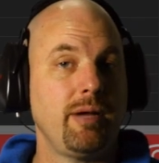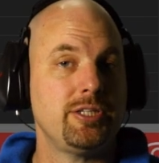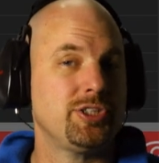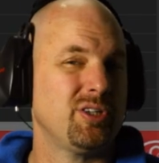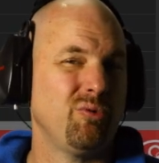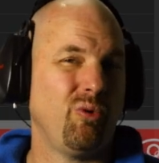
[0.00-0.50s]
I'm
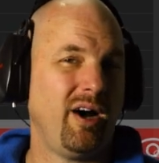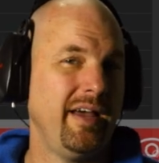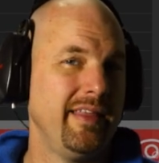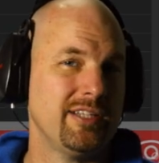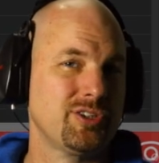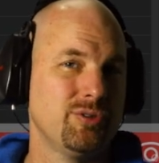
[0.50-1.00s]
not sure
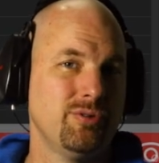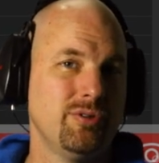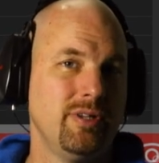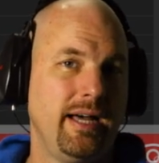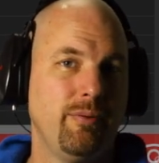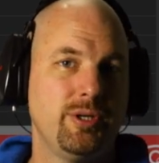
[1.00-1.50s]
why that's
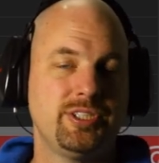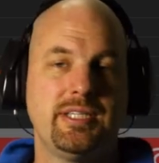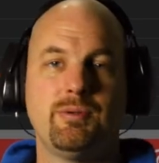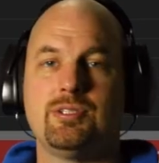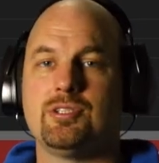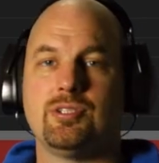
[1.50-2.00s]
cool. I wish
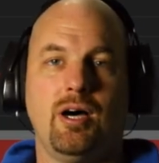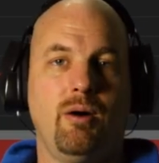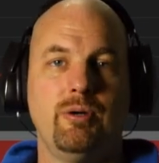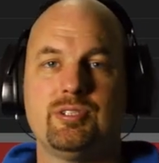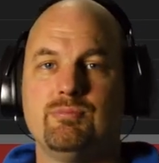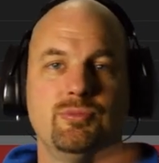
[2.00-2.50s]
they would just
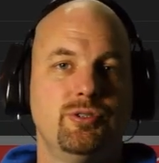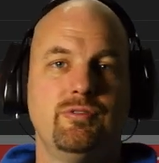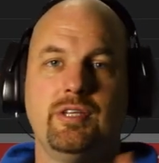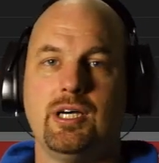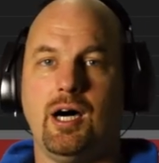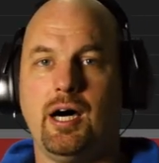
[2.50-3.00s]
always
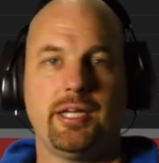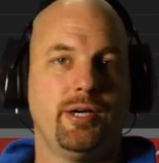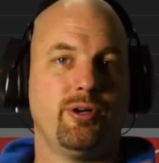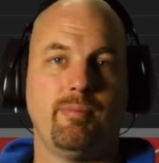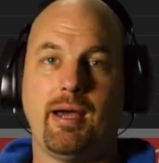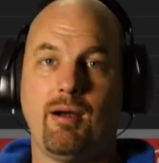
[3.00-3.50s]
move the
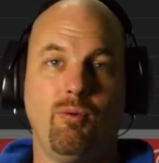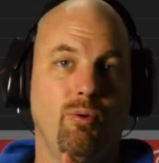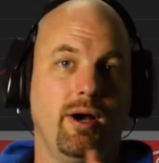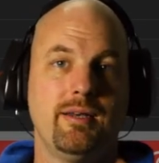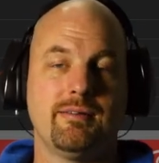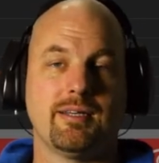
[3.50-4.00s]
audio no matter
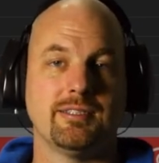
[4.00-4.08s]
what,